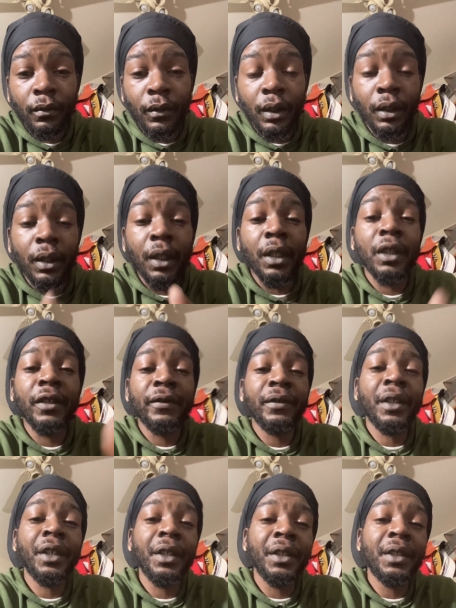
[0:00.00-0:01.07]
And there is
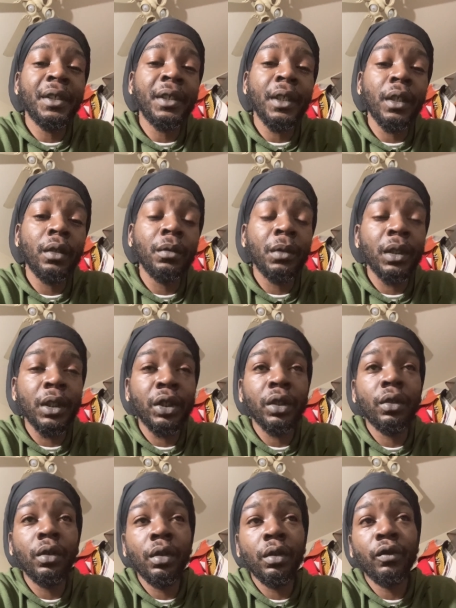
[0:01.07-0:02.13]
very seldom that you're
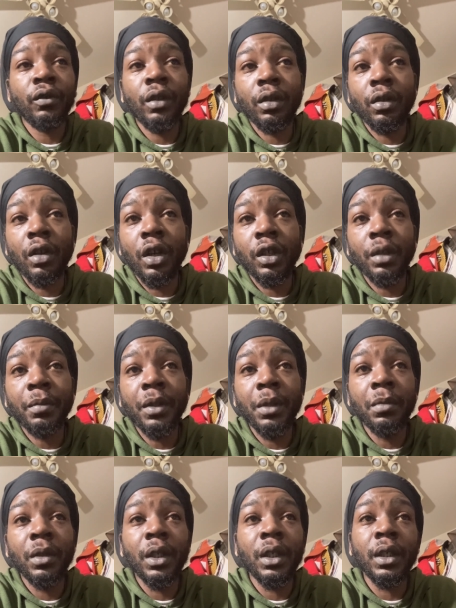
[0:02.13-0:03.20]
going to run across
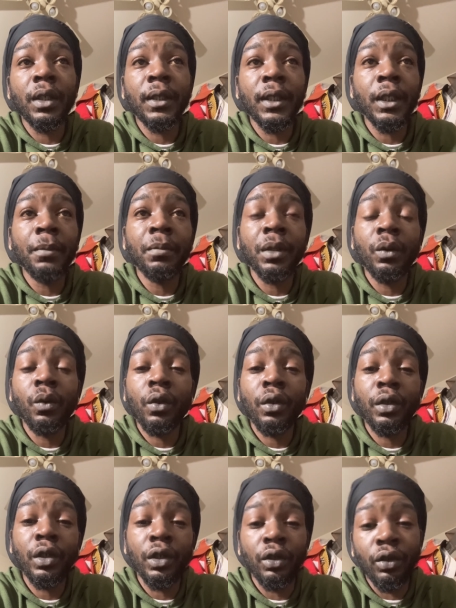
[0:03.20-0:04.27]
people that simply want
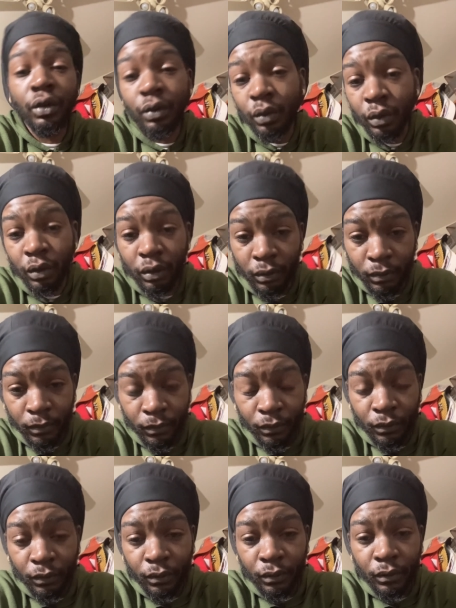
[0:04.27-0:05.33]
to do
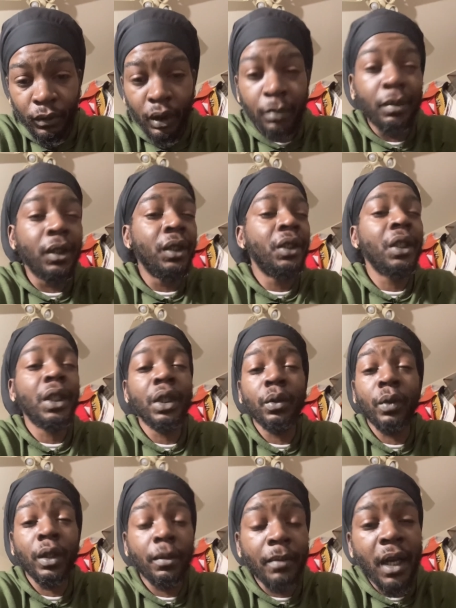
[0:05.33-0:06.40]
and be
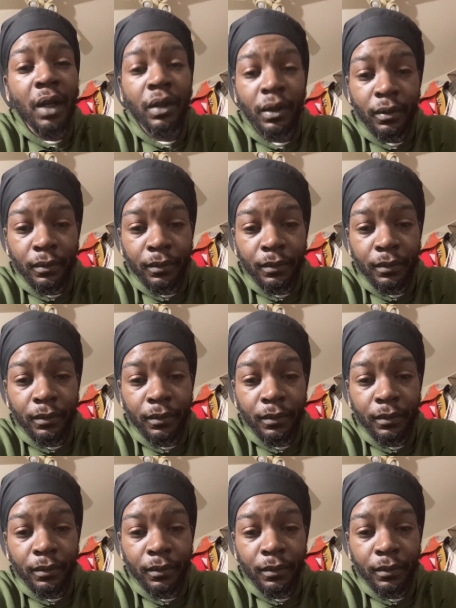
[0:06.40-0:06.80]
genuine about it.